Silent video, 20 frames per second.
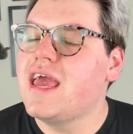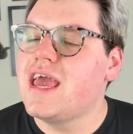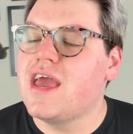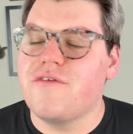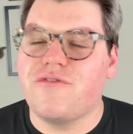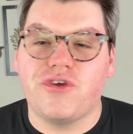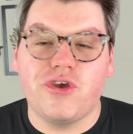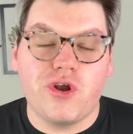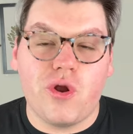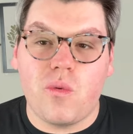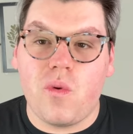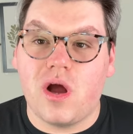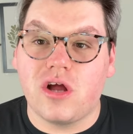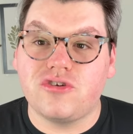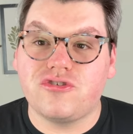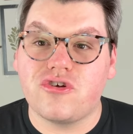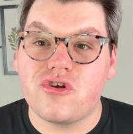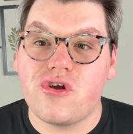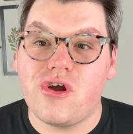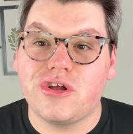if you don't
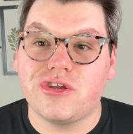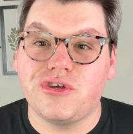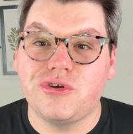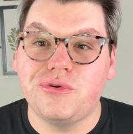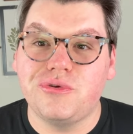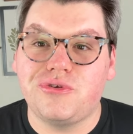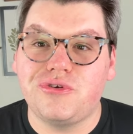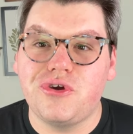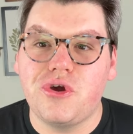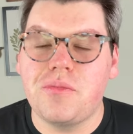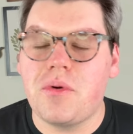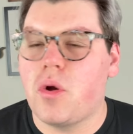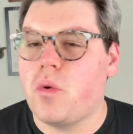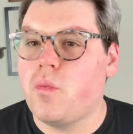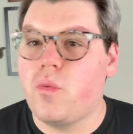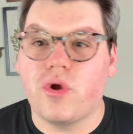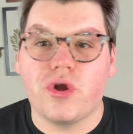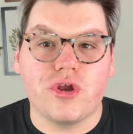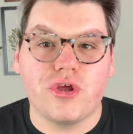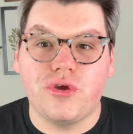watch her on YouTube,
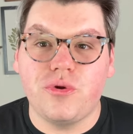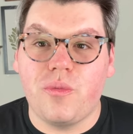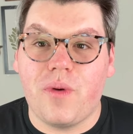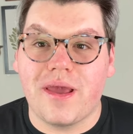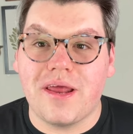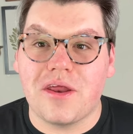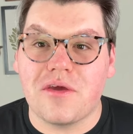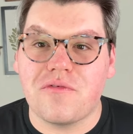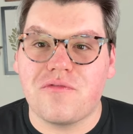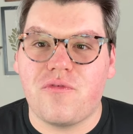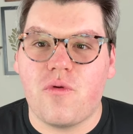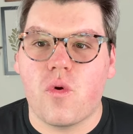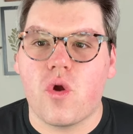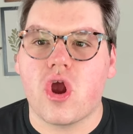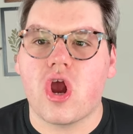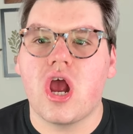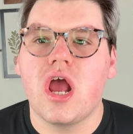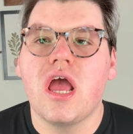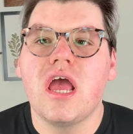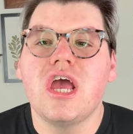what are you waiting
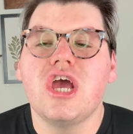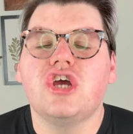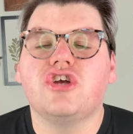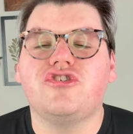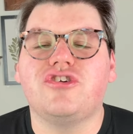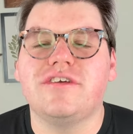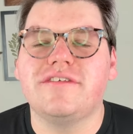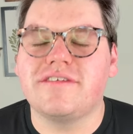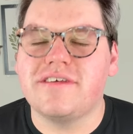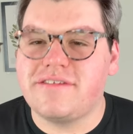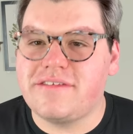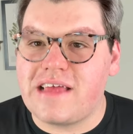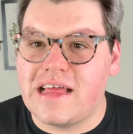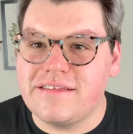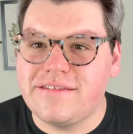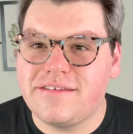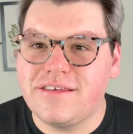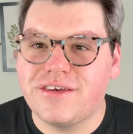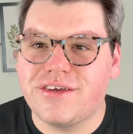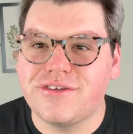for? She's a
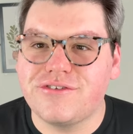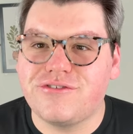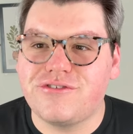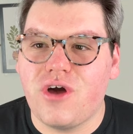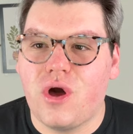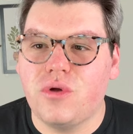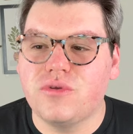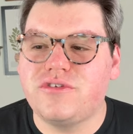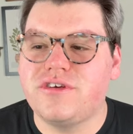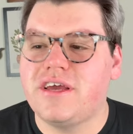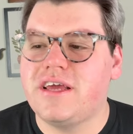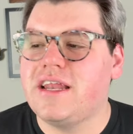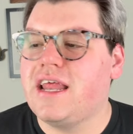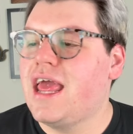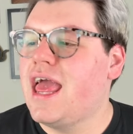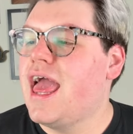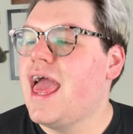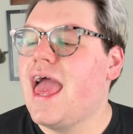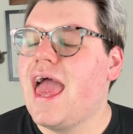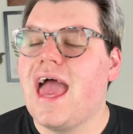Scentsy consultant
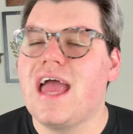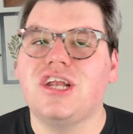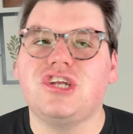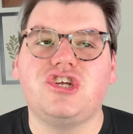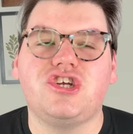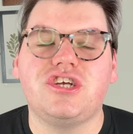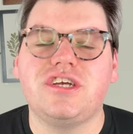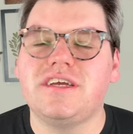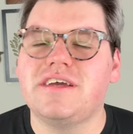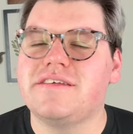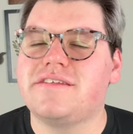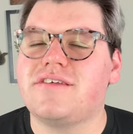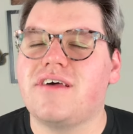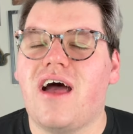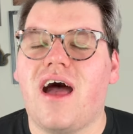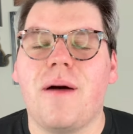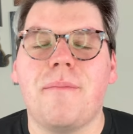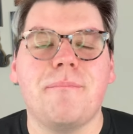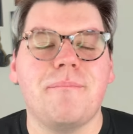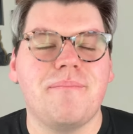and she is
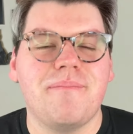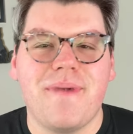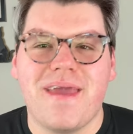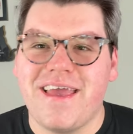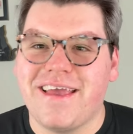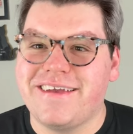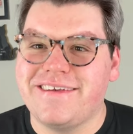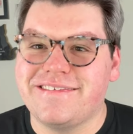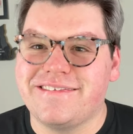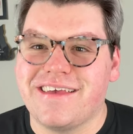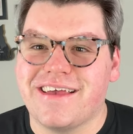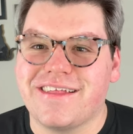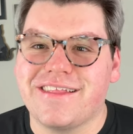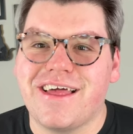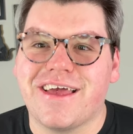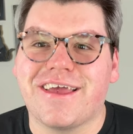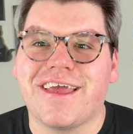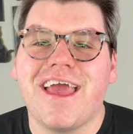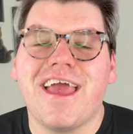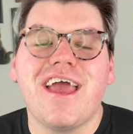amazing.
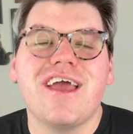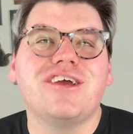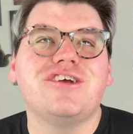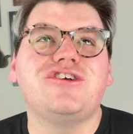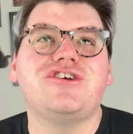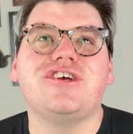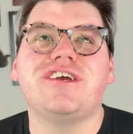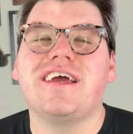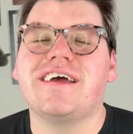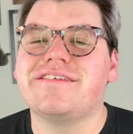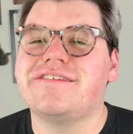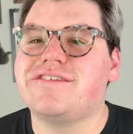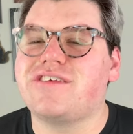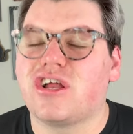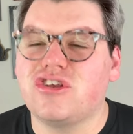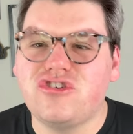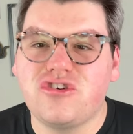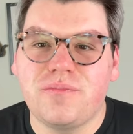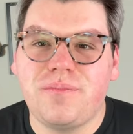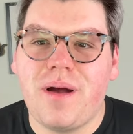Like she has
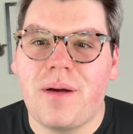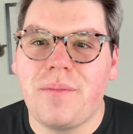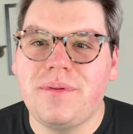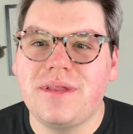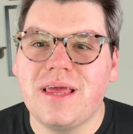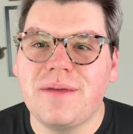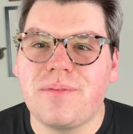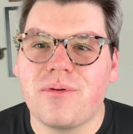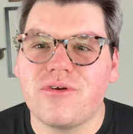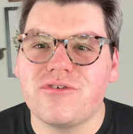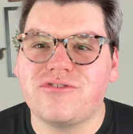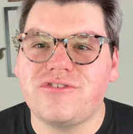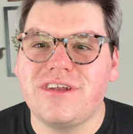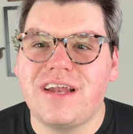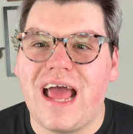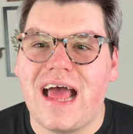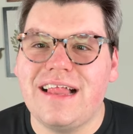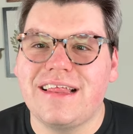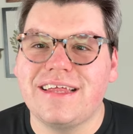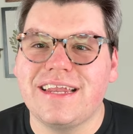such a bubbly
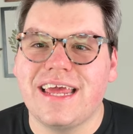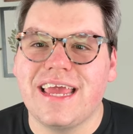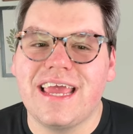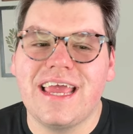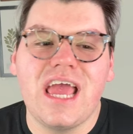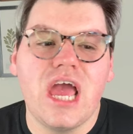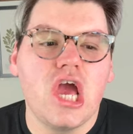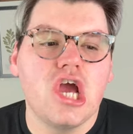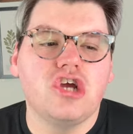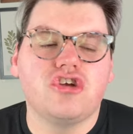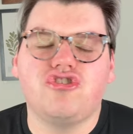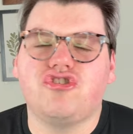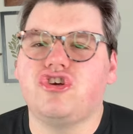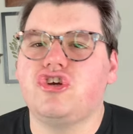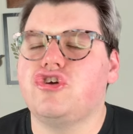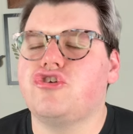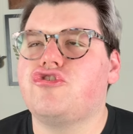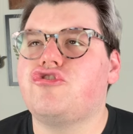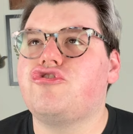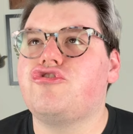personality. She
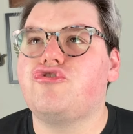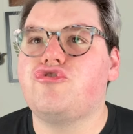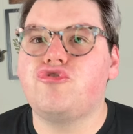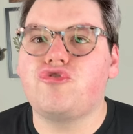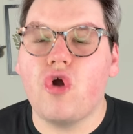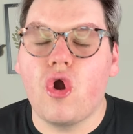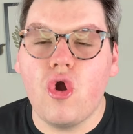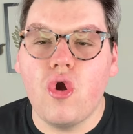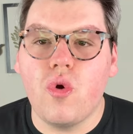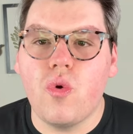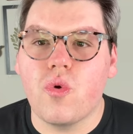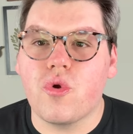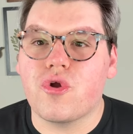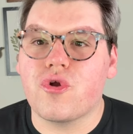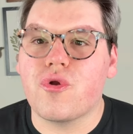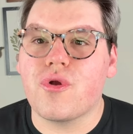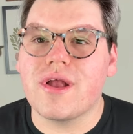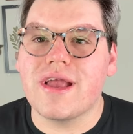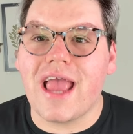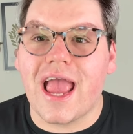is so
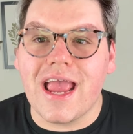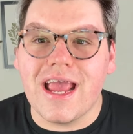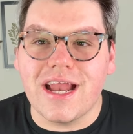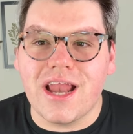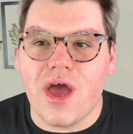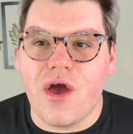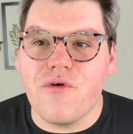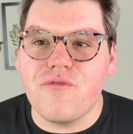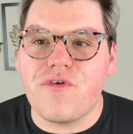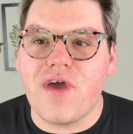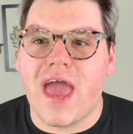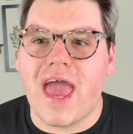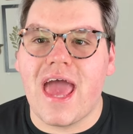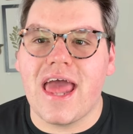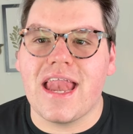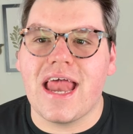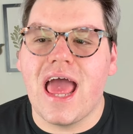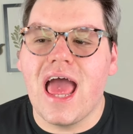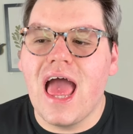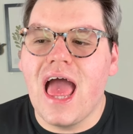creative
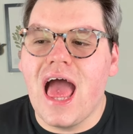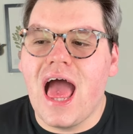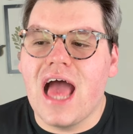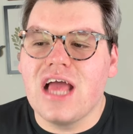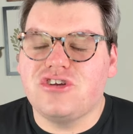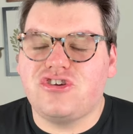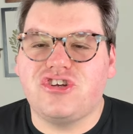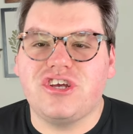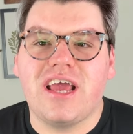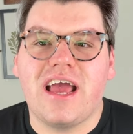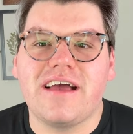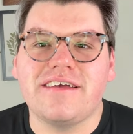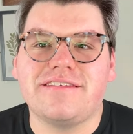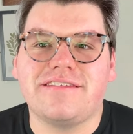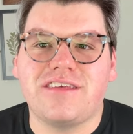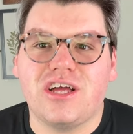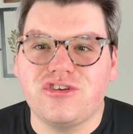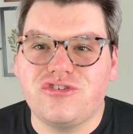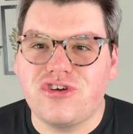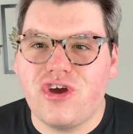and she has
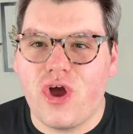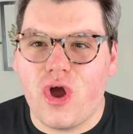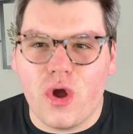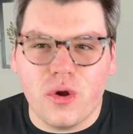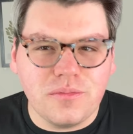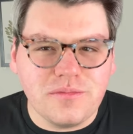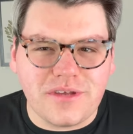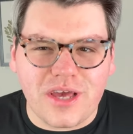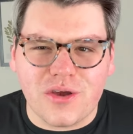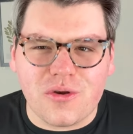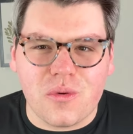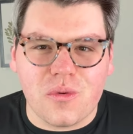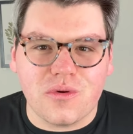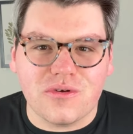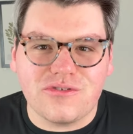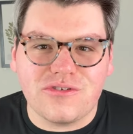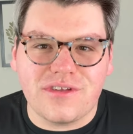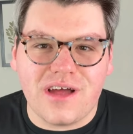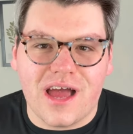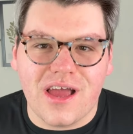such a home decor
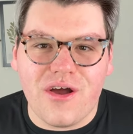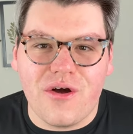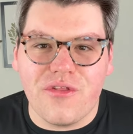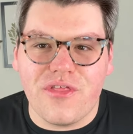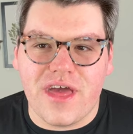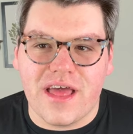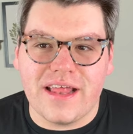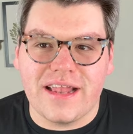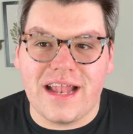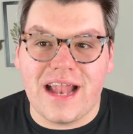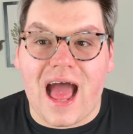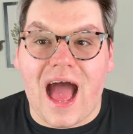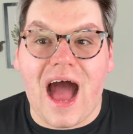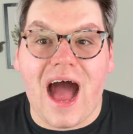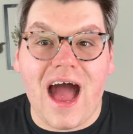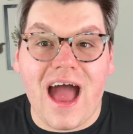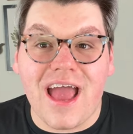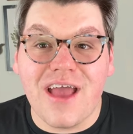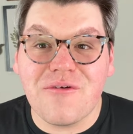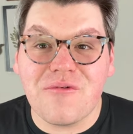style that
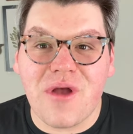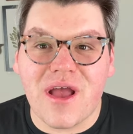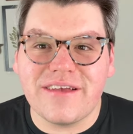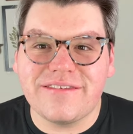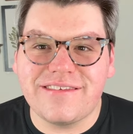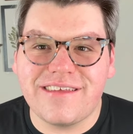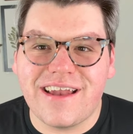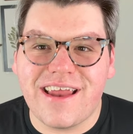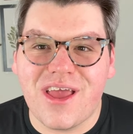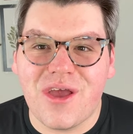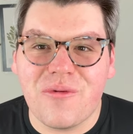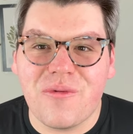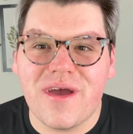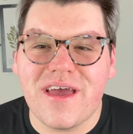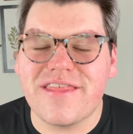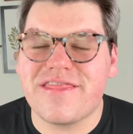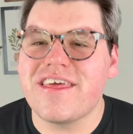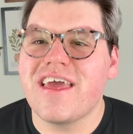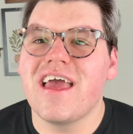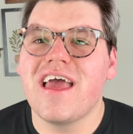I resonate
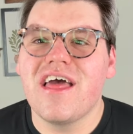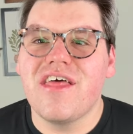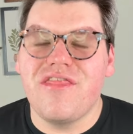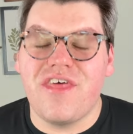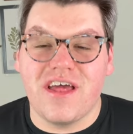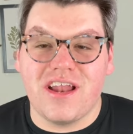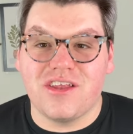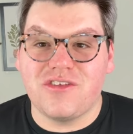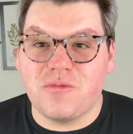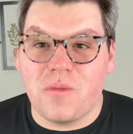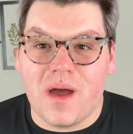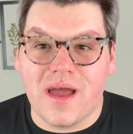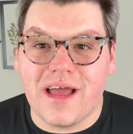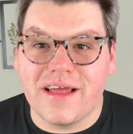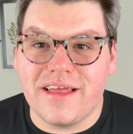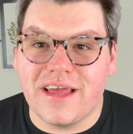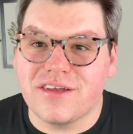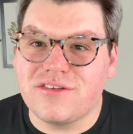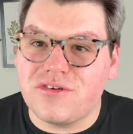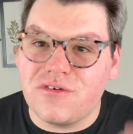with. That is why I
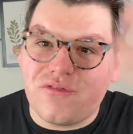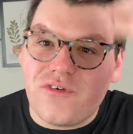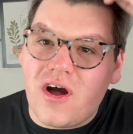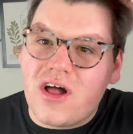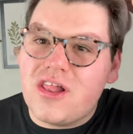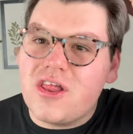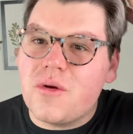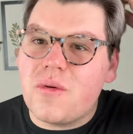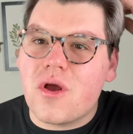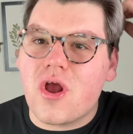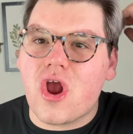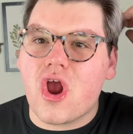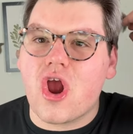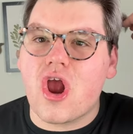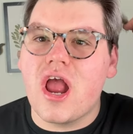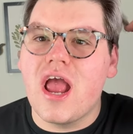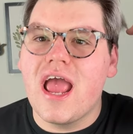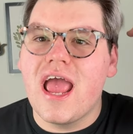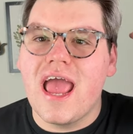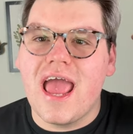like to follow
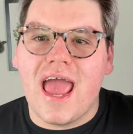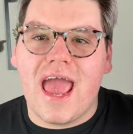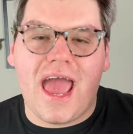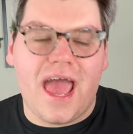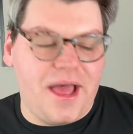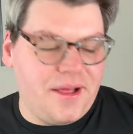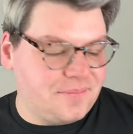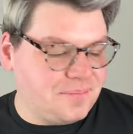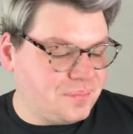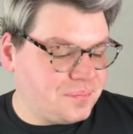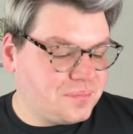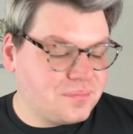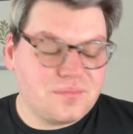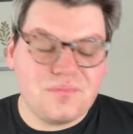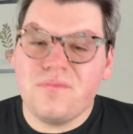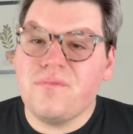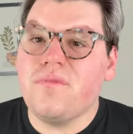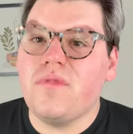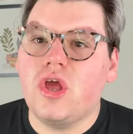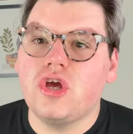her. And
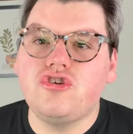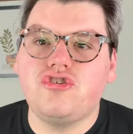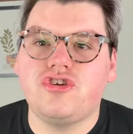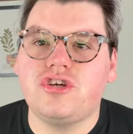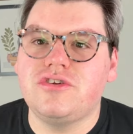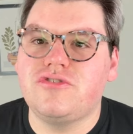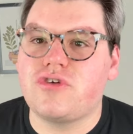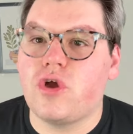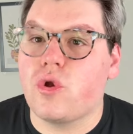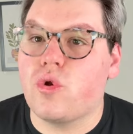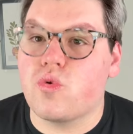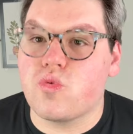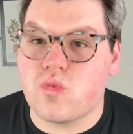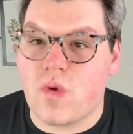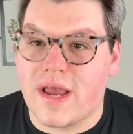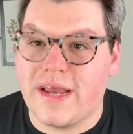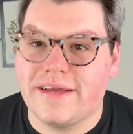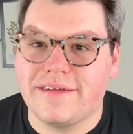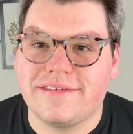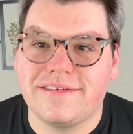she's a
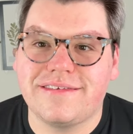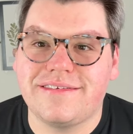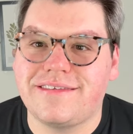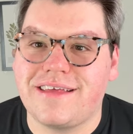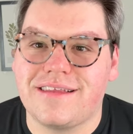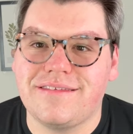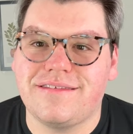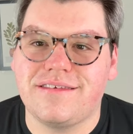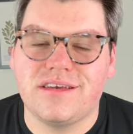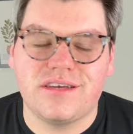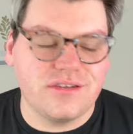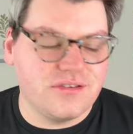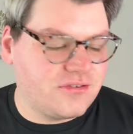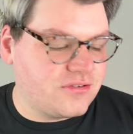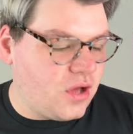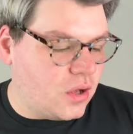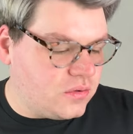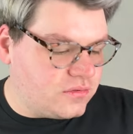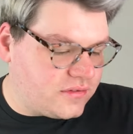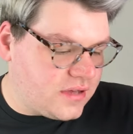great Scentsy
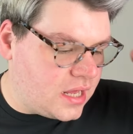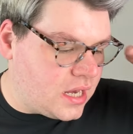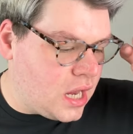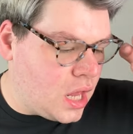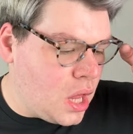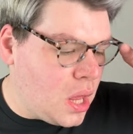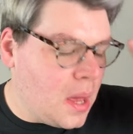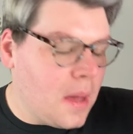consultant.